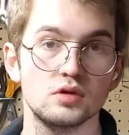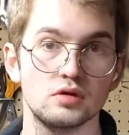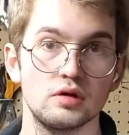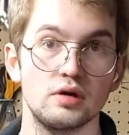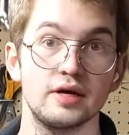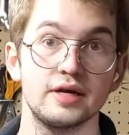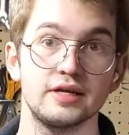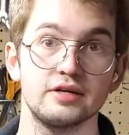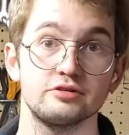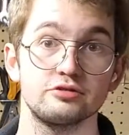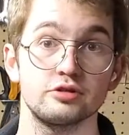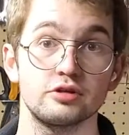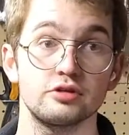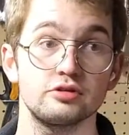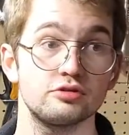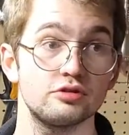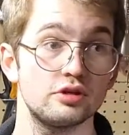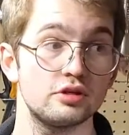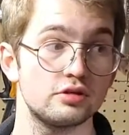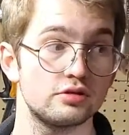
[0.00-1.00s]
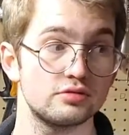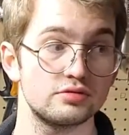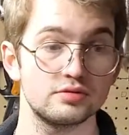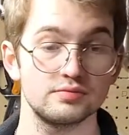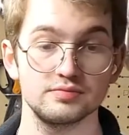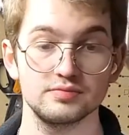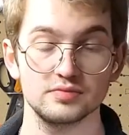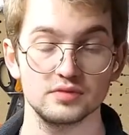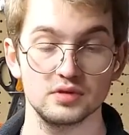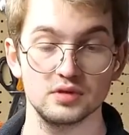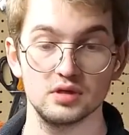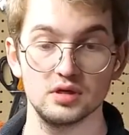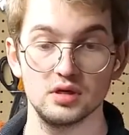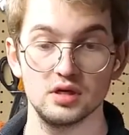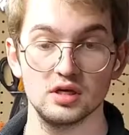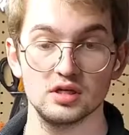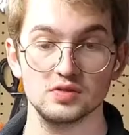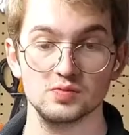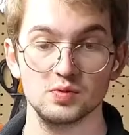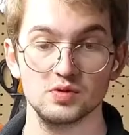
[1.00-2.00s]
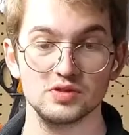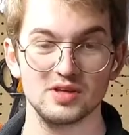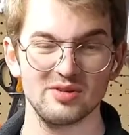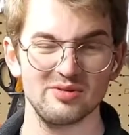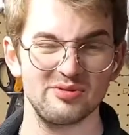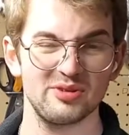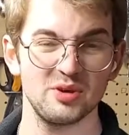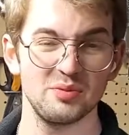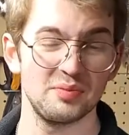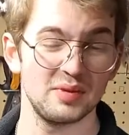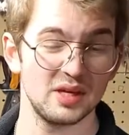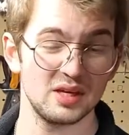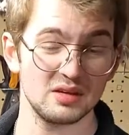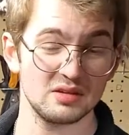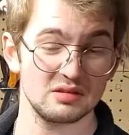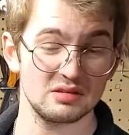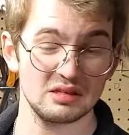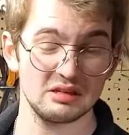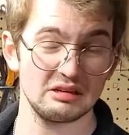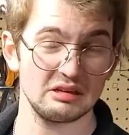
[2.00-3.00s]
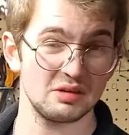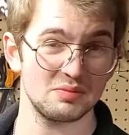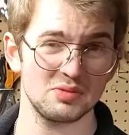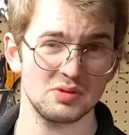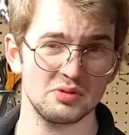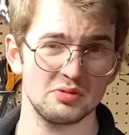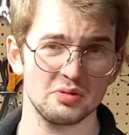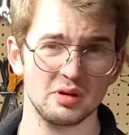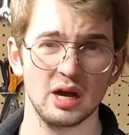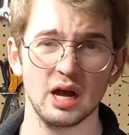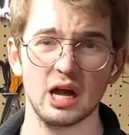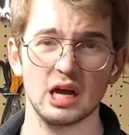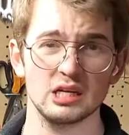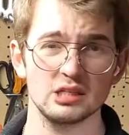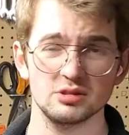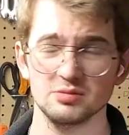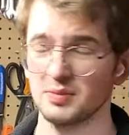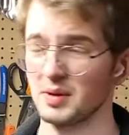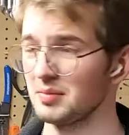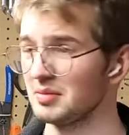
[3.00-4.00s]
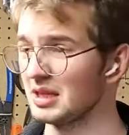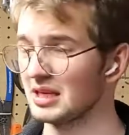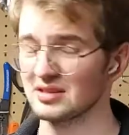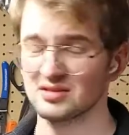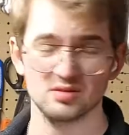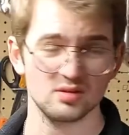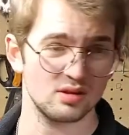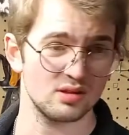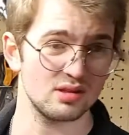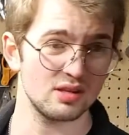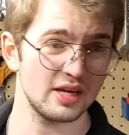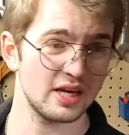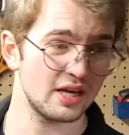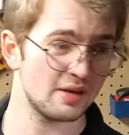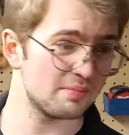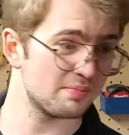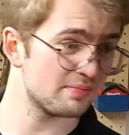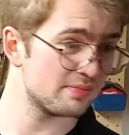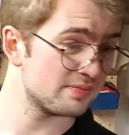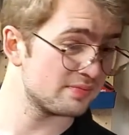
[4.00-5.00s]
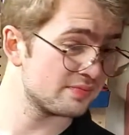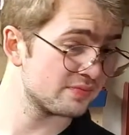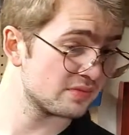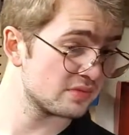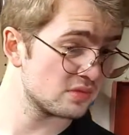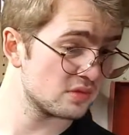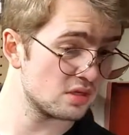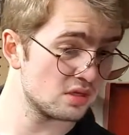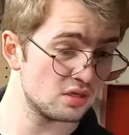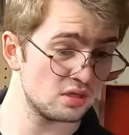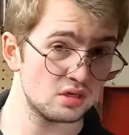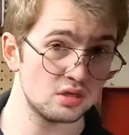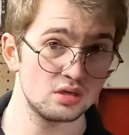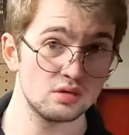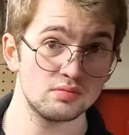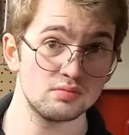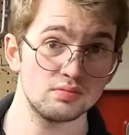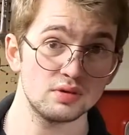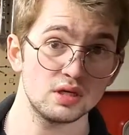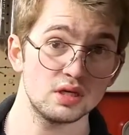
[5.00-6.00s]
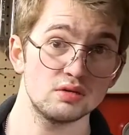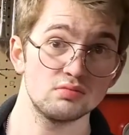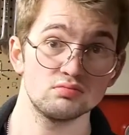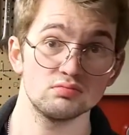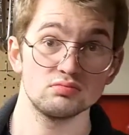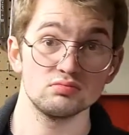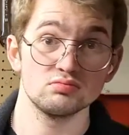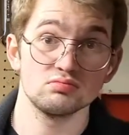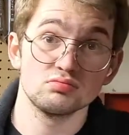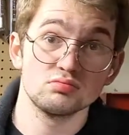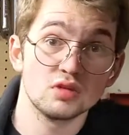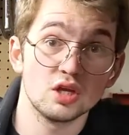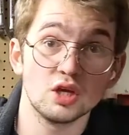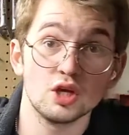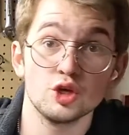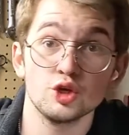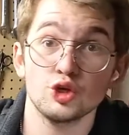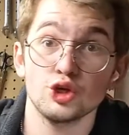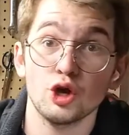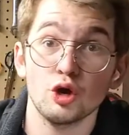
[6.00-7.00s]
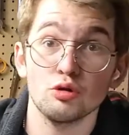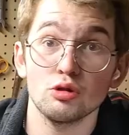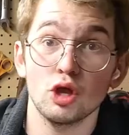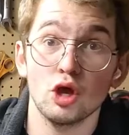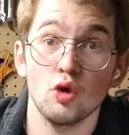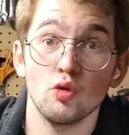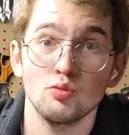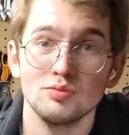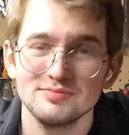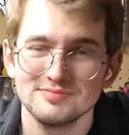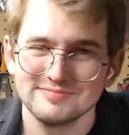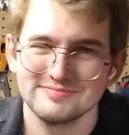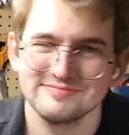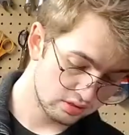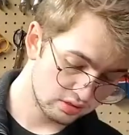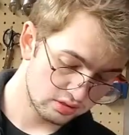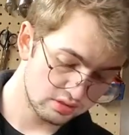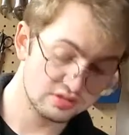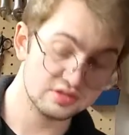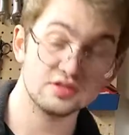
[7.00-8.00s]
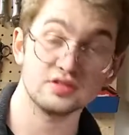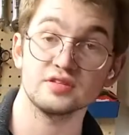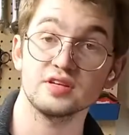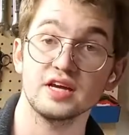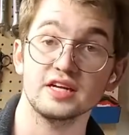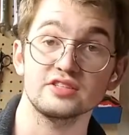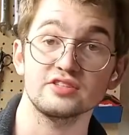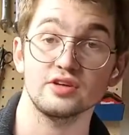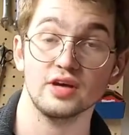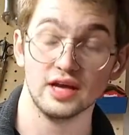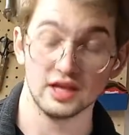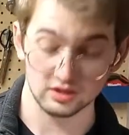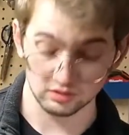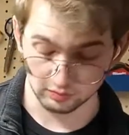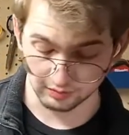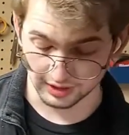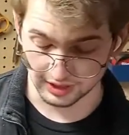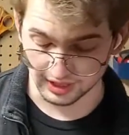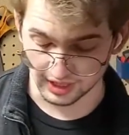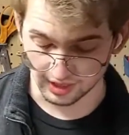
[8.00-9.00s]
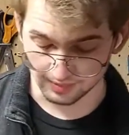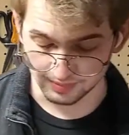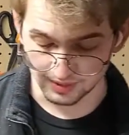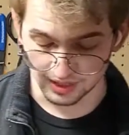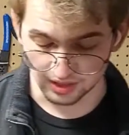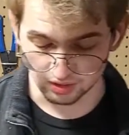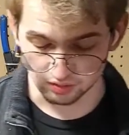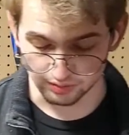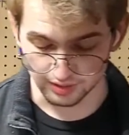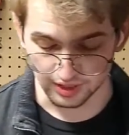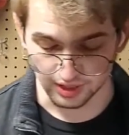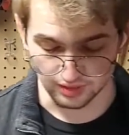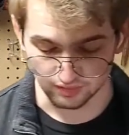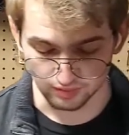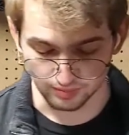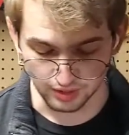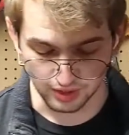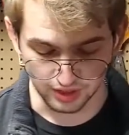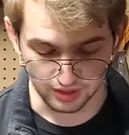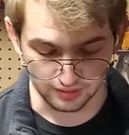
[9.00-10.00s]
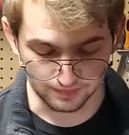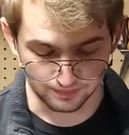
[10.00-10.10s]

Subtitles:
I hear trick-or-treaters. Suppose I'll film me cleaning up the garage. Maybe that's sort of lame. But YOLO. This is actually Halloween. Happy Halloween, everybody.